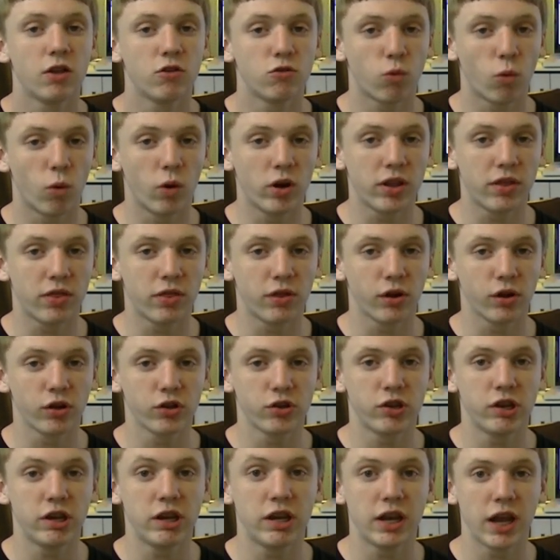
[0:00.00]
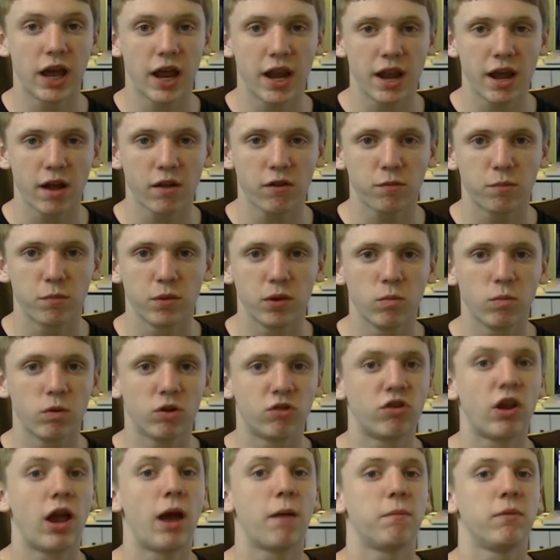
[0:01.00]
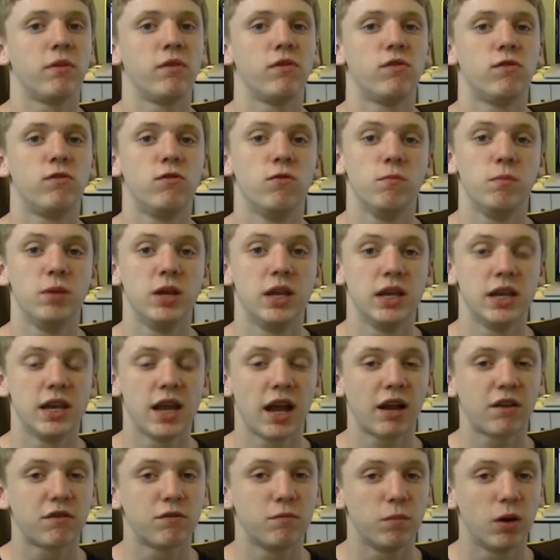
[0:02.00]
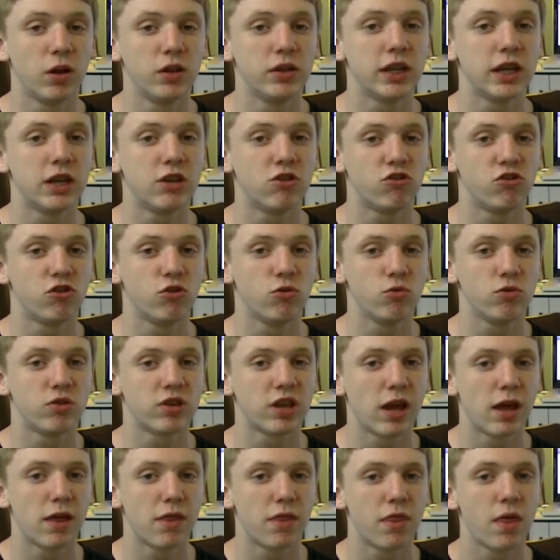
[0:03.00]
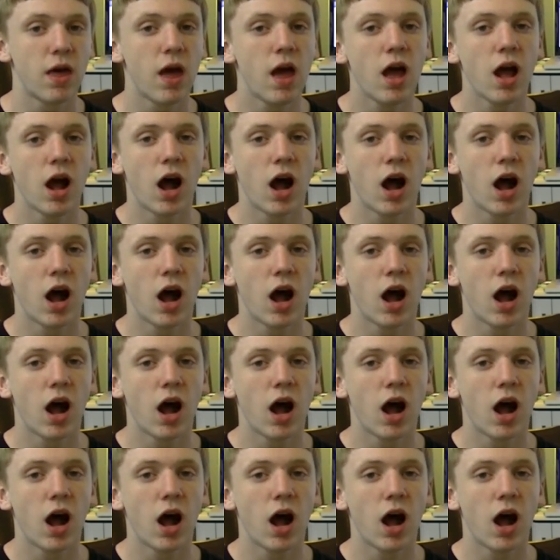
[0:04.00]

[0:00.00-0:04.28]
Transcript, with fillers: 2013 announcement, which happens to be next Monday, June 10th,